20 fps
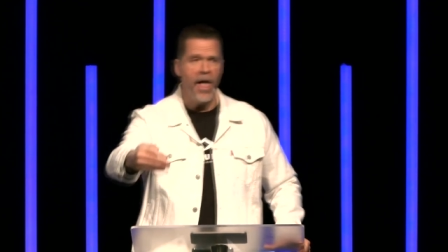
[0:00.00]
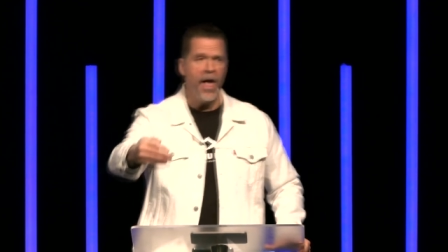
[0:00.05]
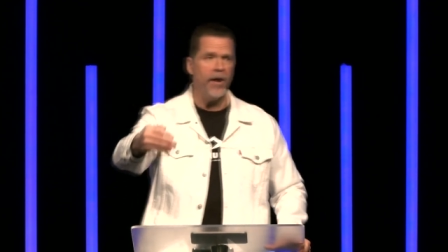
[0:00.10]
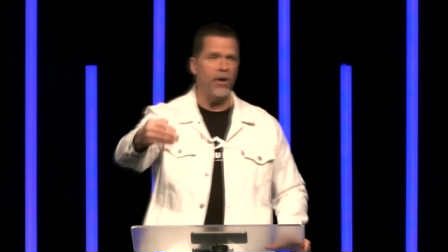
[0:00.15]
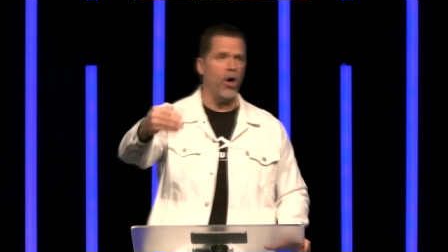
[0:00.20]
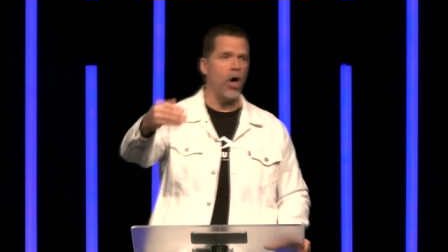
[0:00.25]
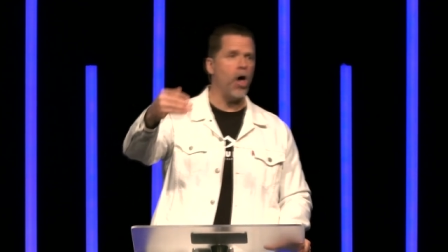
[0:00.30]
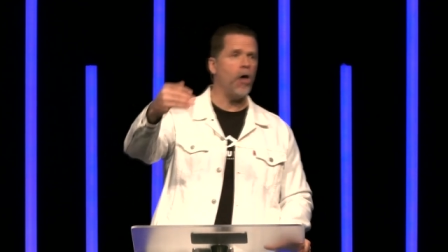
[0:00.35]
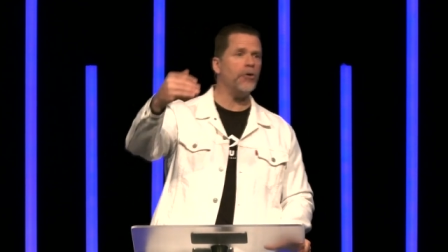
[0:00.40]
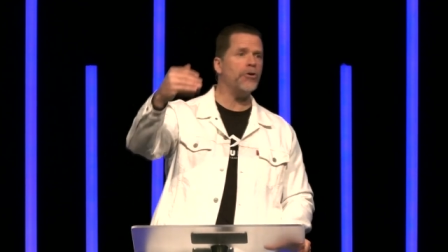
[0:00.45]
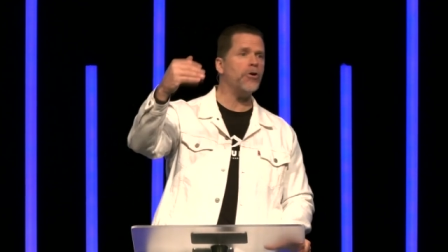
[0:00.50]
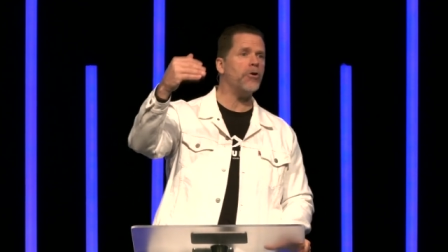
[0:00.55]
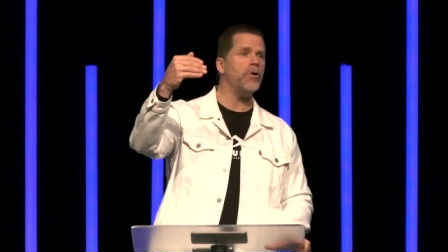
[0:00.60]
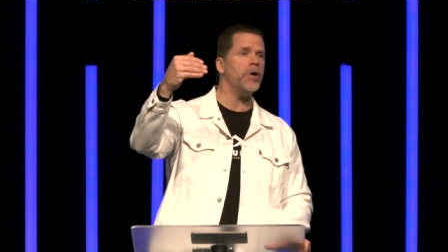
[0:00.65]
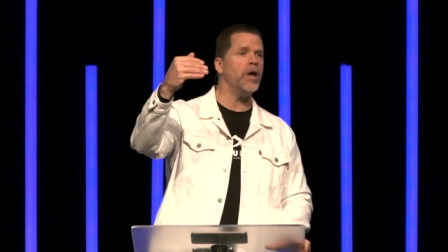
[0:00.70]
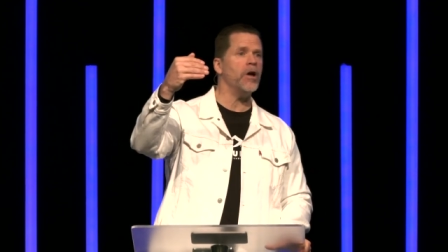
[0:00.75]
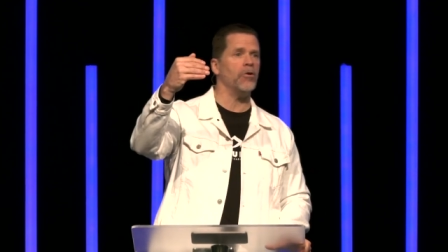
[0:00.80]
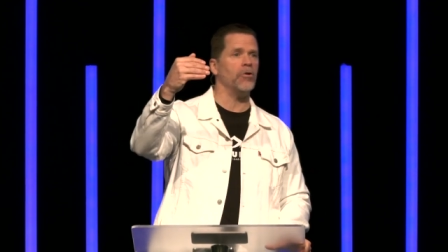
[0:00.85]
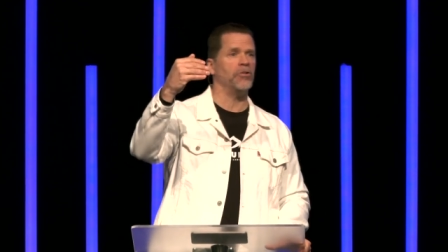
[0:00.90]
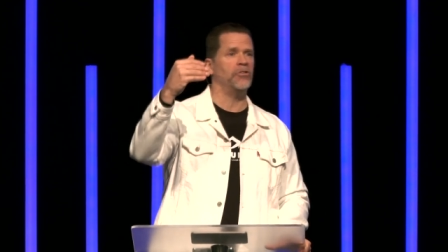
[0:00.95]
and all you
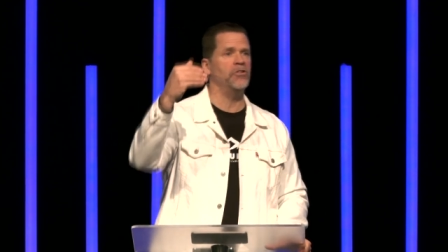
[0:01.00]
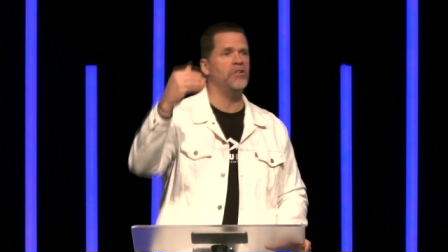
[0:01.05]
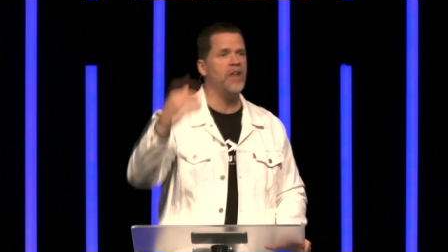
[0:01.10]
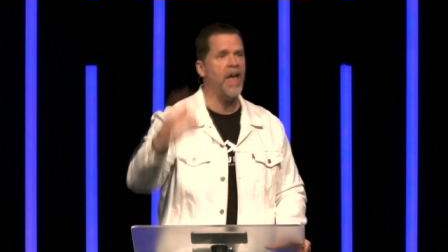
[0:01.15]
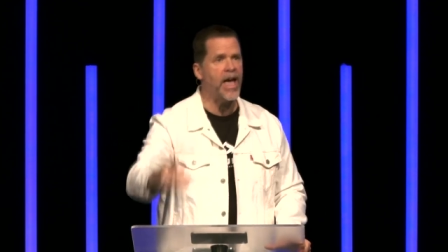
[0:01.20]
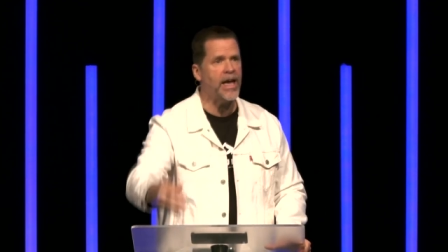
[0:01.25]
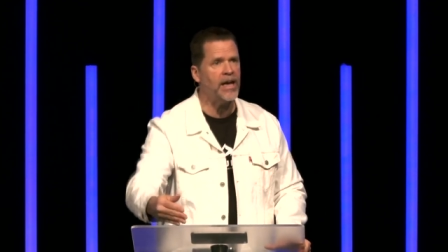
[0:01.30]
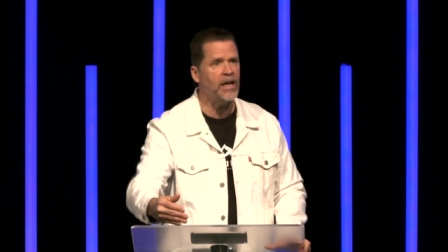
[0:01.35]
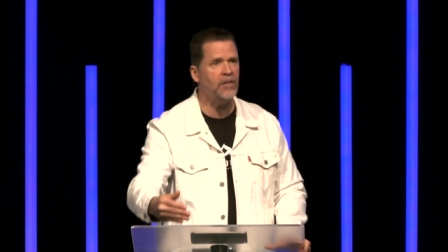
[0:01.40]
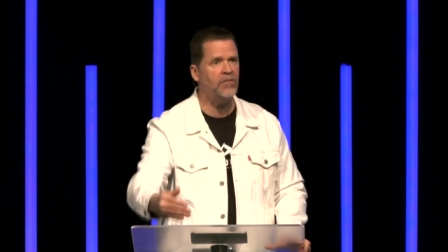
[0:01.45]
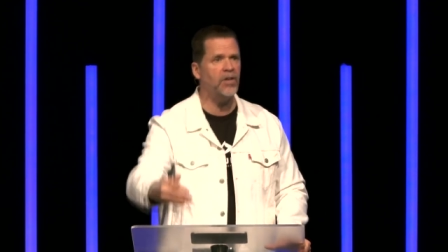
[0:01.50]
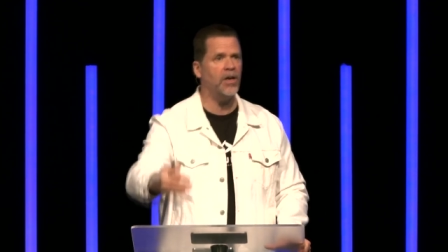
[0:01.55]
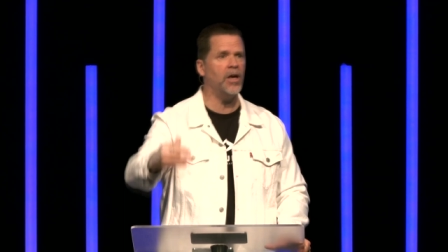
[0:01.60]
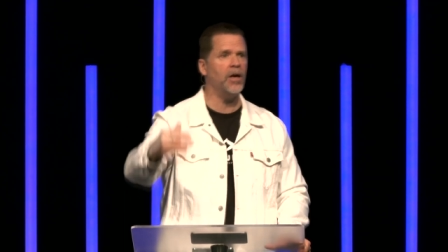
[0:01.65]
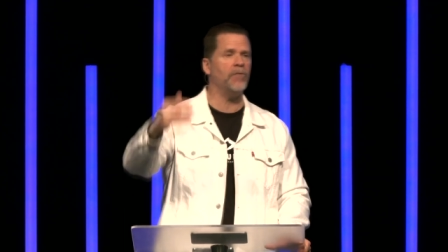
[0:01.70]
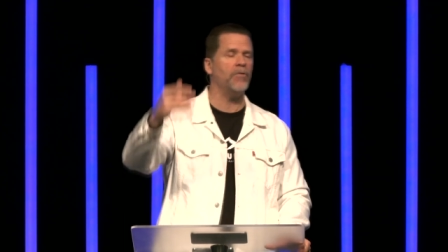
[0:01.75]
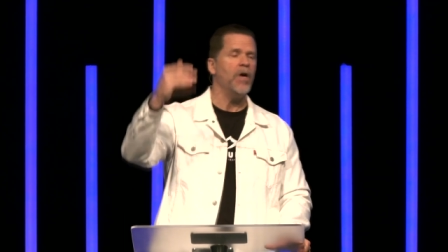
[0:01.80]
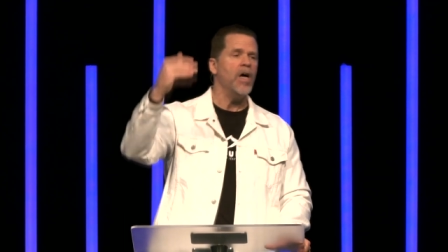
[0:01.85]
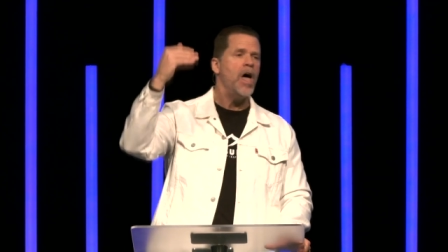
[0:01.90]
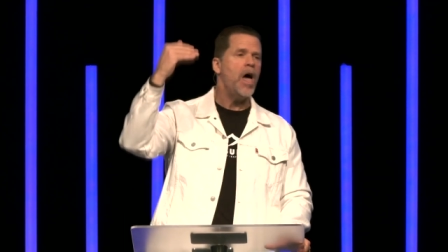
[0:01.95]
hear is
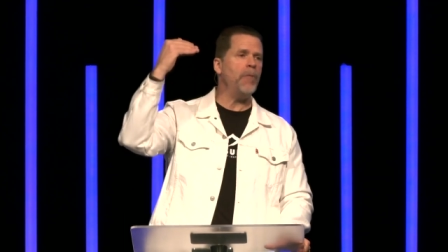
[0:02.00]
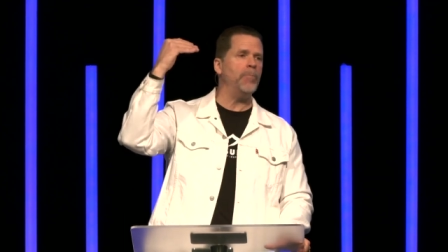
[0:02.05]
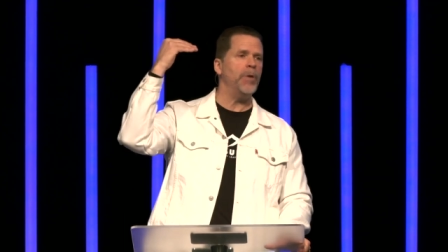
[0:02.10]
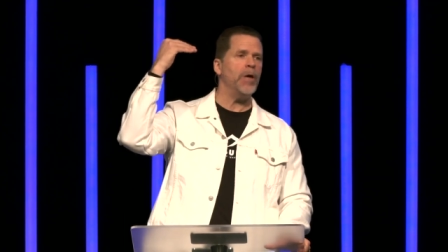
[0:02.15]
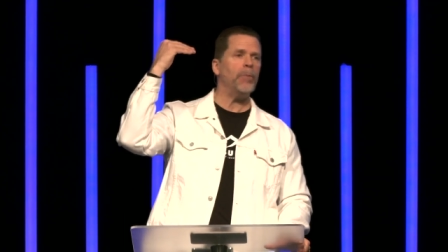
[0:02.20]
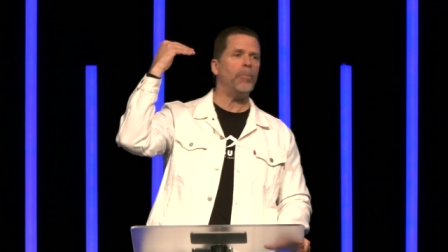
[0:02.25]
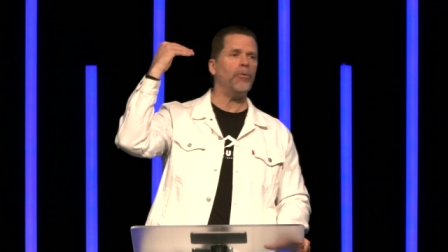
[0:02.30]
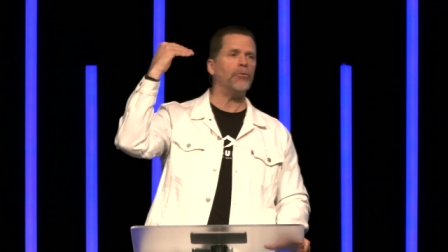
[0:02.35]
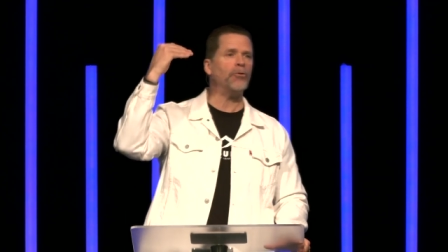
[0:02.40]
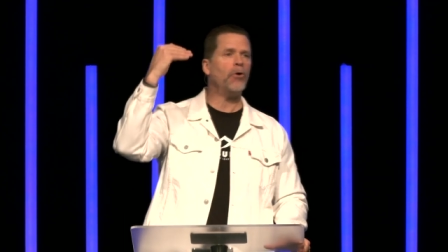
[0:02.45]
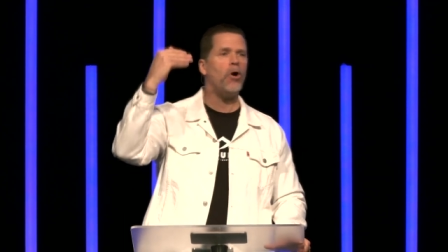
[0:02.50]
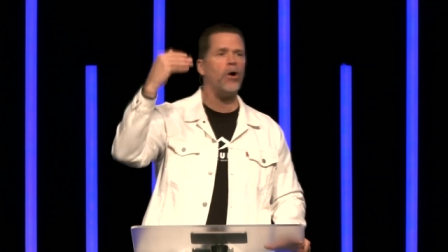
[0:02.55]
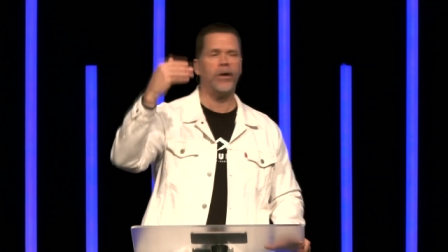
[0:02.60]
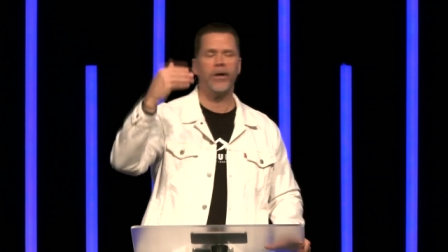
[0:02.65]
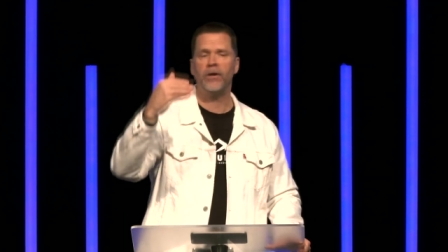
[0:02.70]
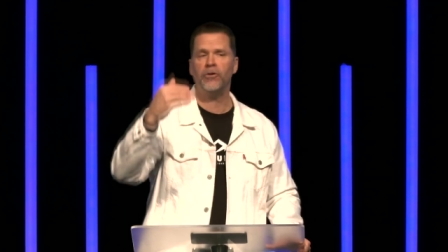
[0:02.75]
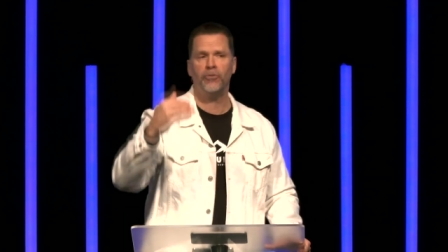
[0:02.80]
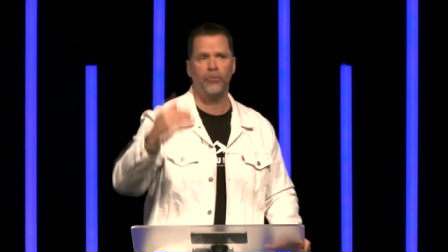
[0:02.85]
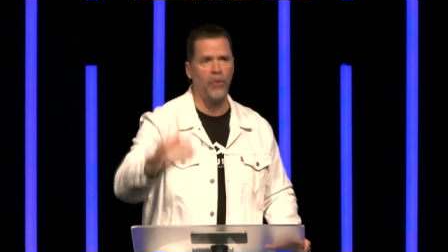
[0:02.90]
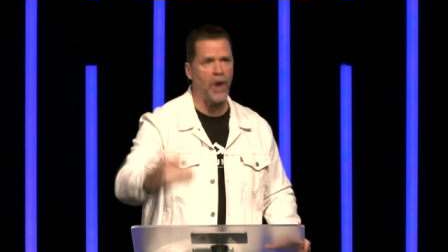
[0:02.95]
negative and people
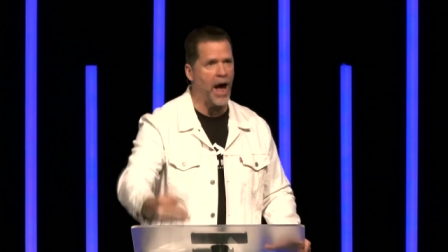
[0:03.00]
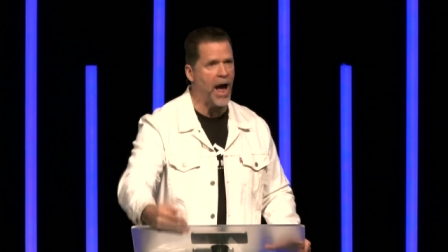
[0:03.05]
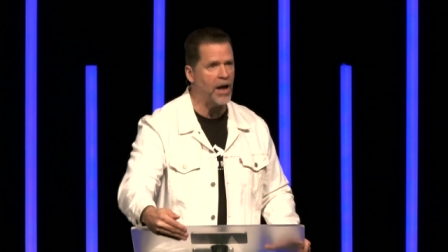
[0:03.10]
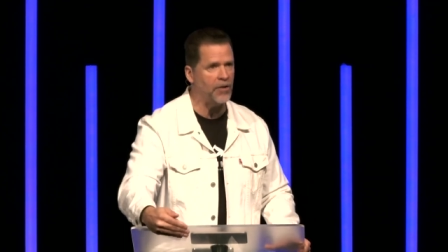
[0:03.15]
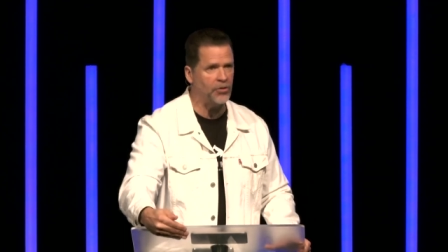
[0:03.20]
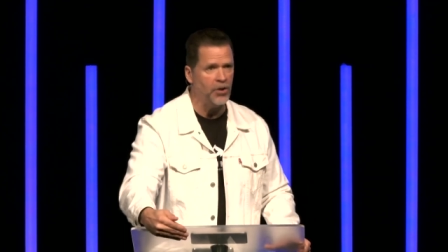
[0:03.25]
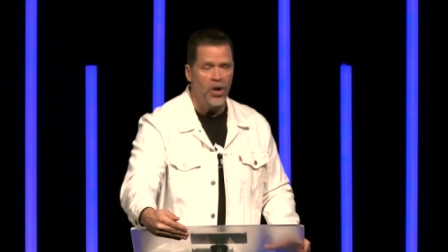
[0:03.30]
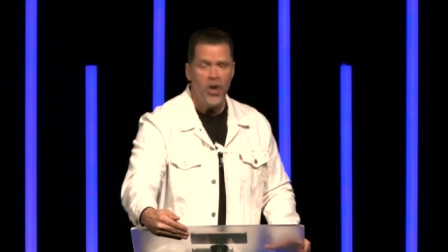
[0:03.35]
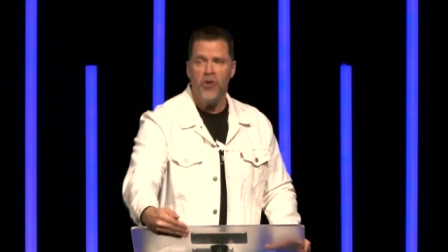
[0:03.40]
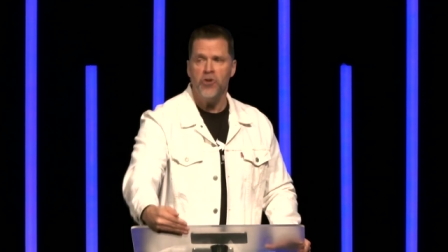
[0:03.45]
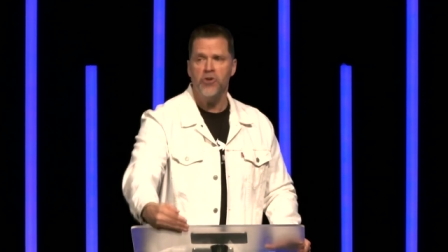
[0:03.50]
talking trash,